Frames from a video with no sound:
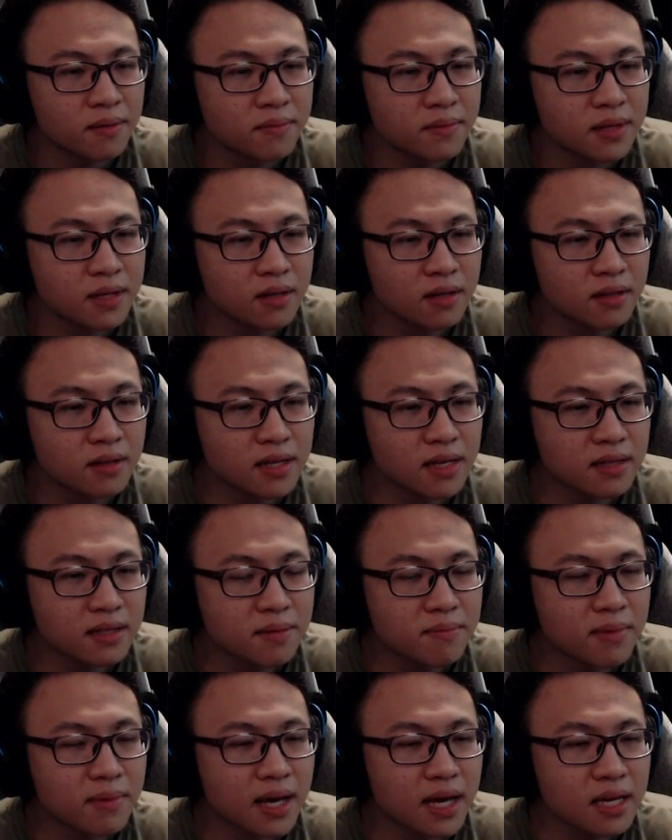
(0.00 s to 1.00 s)
It got
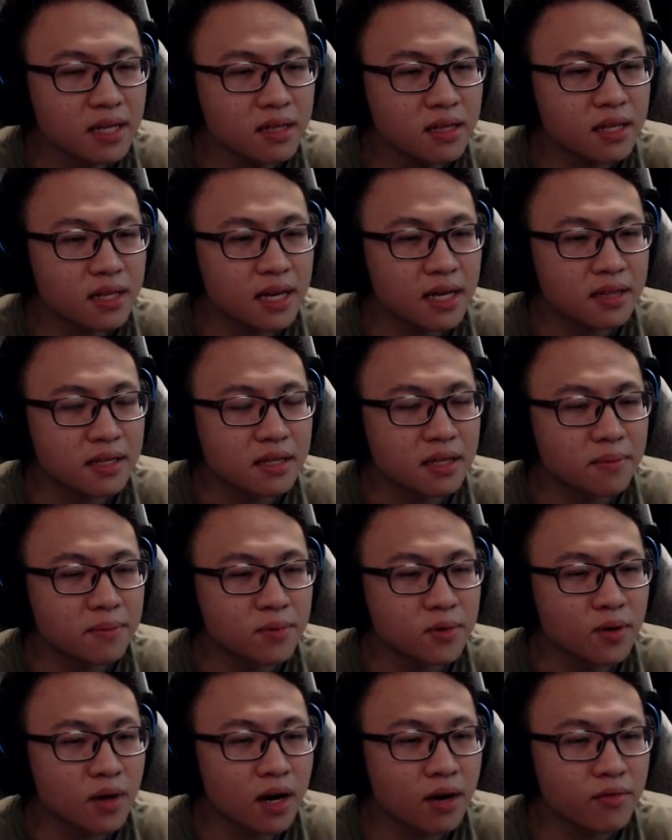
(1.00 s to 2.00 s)
data mined that the
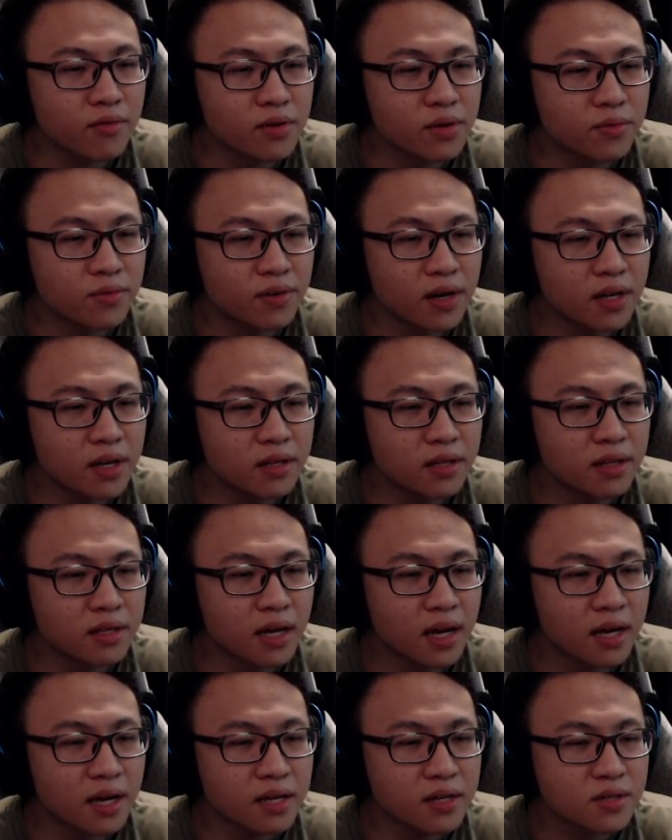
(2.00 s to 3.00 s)
WR rerun and
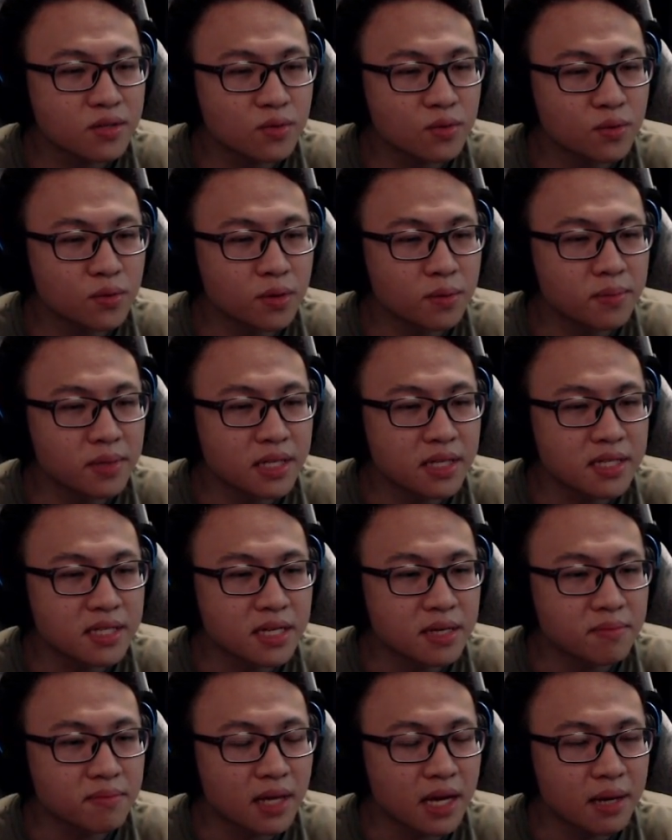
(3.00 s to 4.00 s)
IS2 will be at the
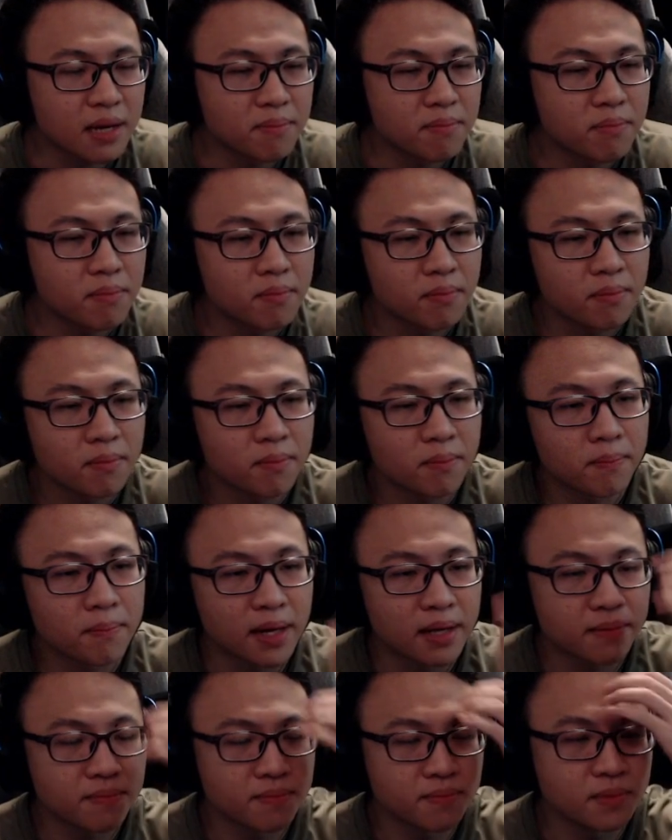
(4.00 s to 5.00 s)
same time.
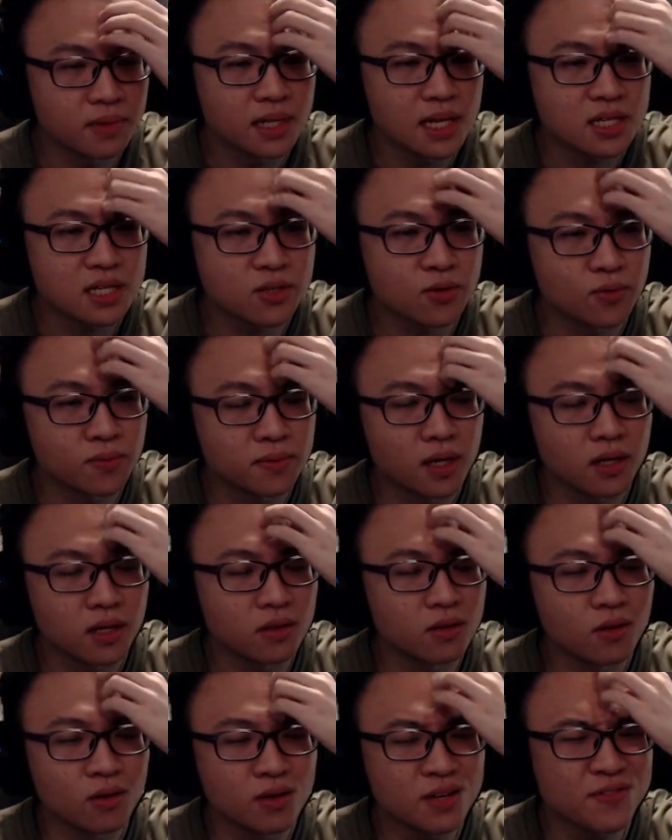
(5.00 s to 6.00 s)
But let's hope not.
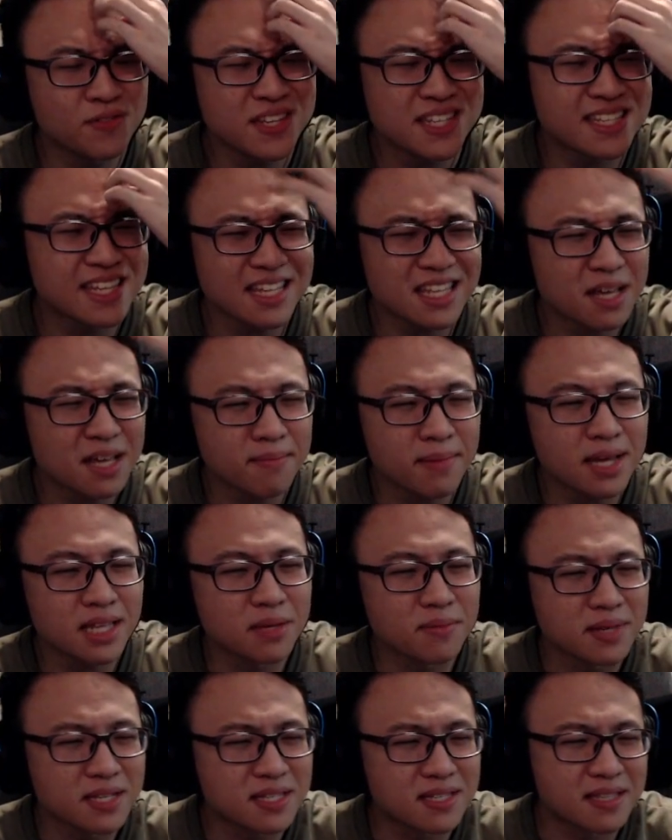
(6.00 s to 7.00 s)
No, if it's data mined,
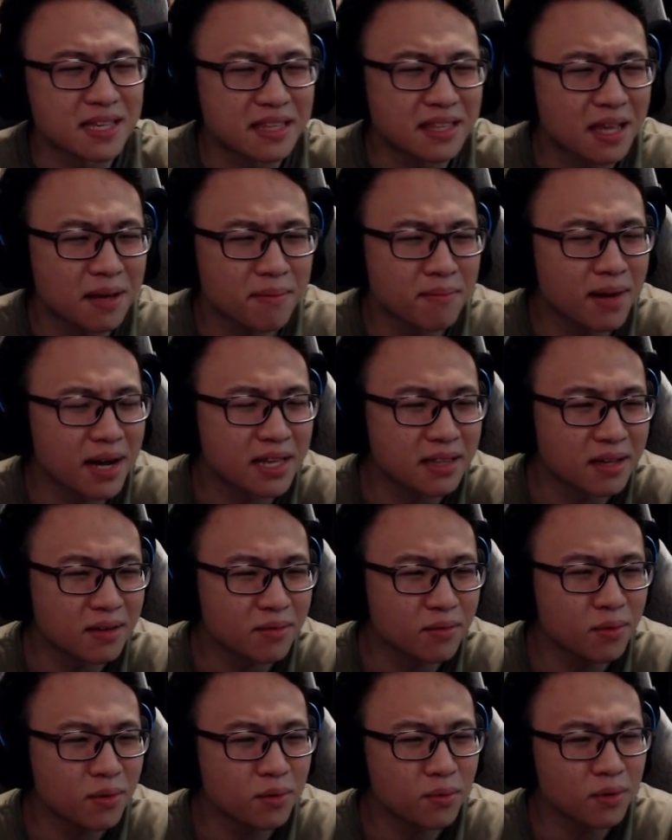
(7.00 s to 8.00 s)
if it's data mined,
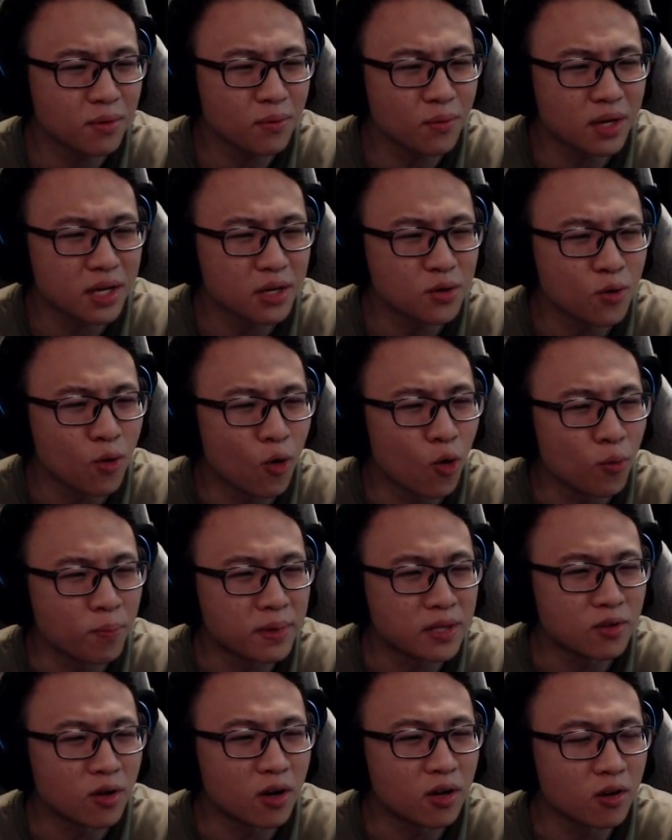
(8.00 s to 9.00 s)
what are you
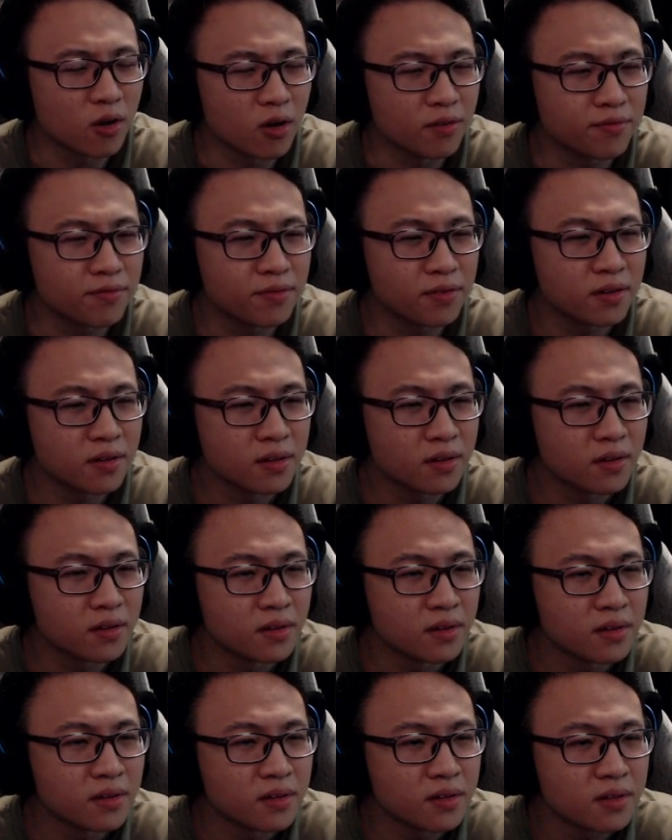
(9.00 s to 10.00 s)
hoping not of?
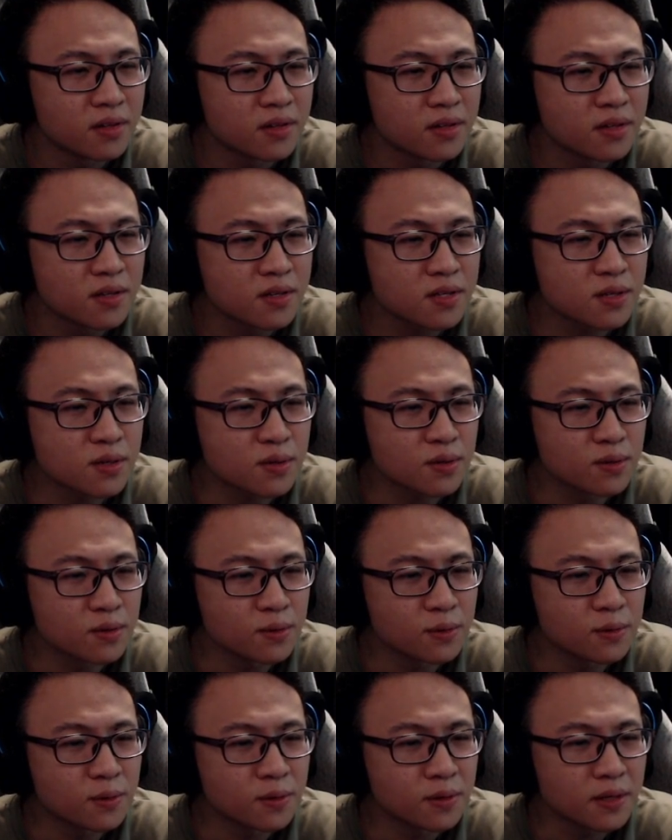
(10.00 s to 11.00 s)

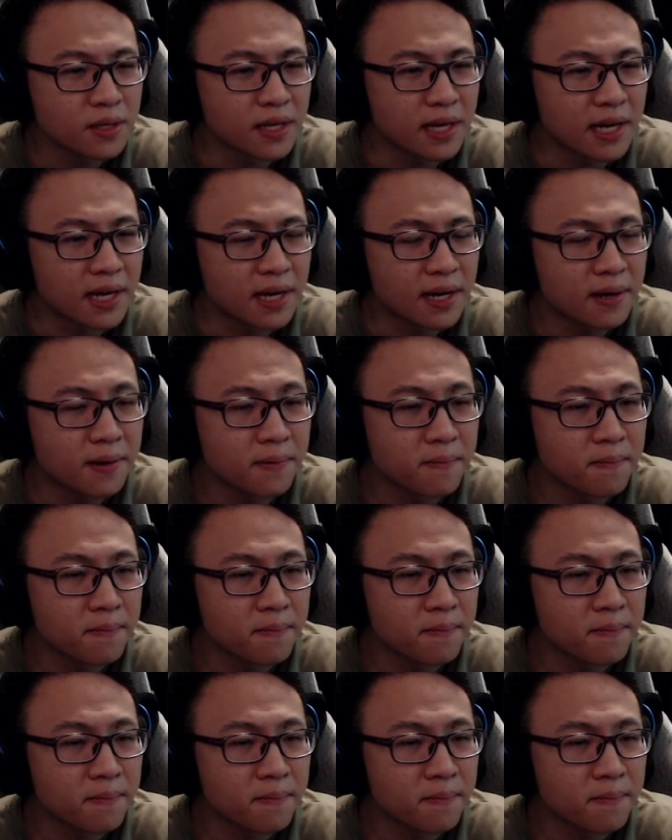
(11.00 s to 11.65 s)
So, yeah.